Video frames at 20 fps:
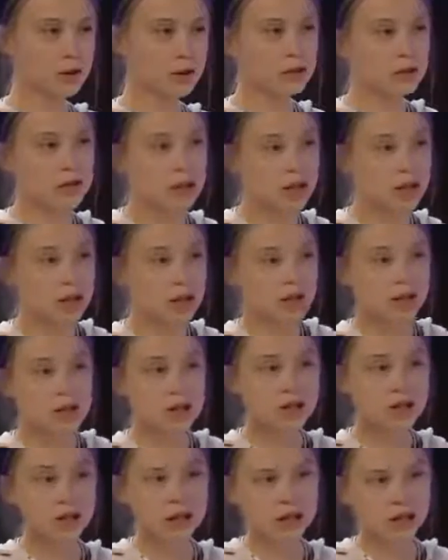You say
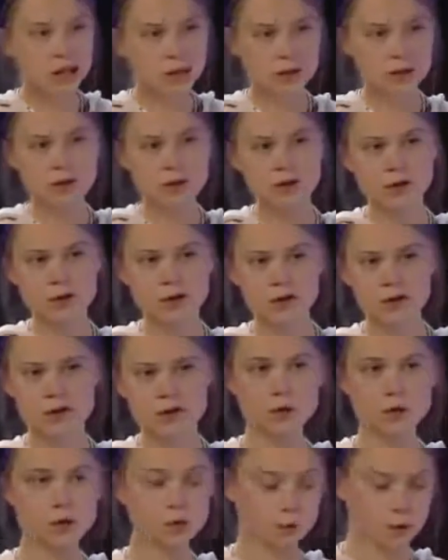children
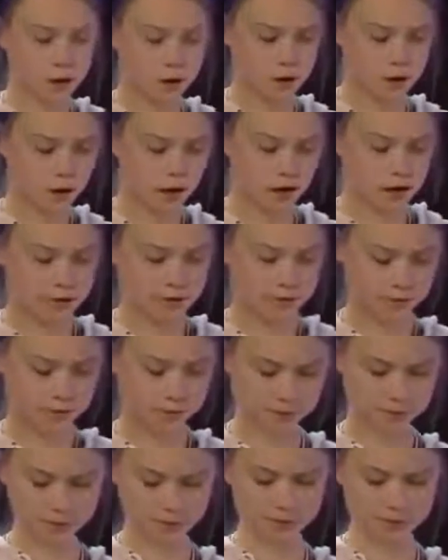shouldn't worry.
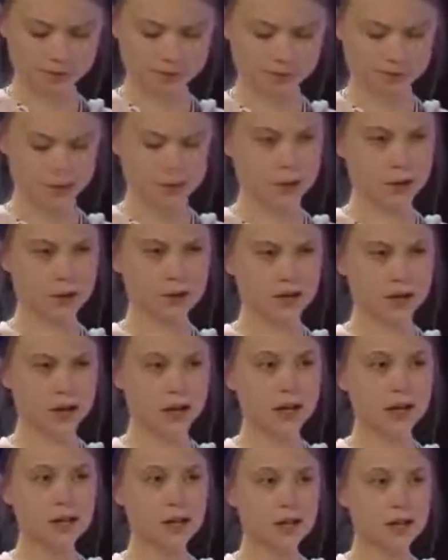You
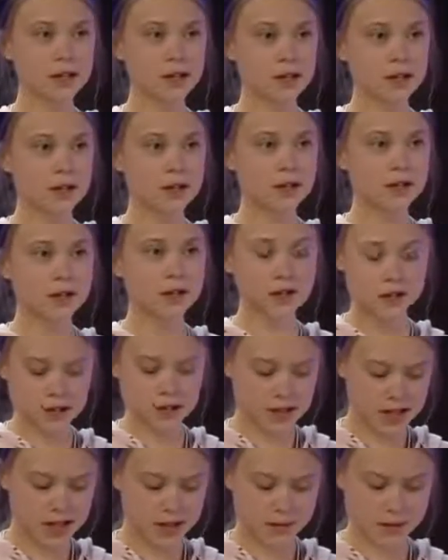say,
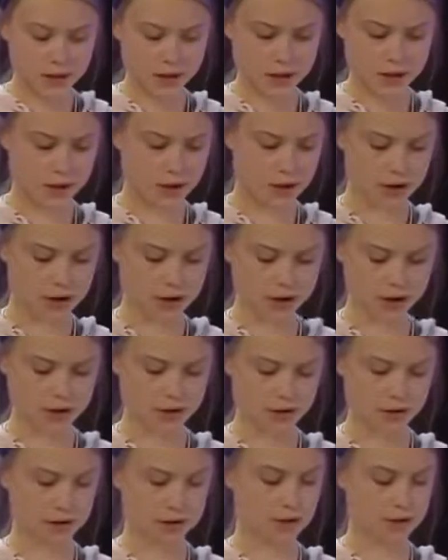just leave this to us.